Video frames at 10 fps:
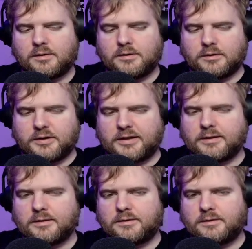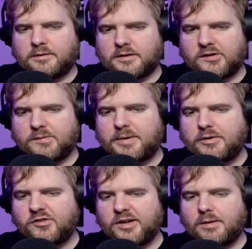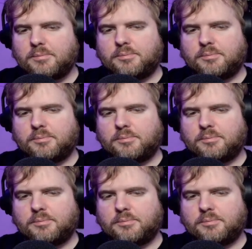Hold on. Is it PowerShell?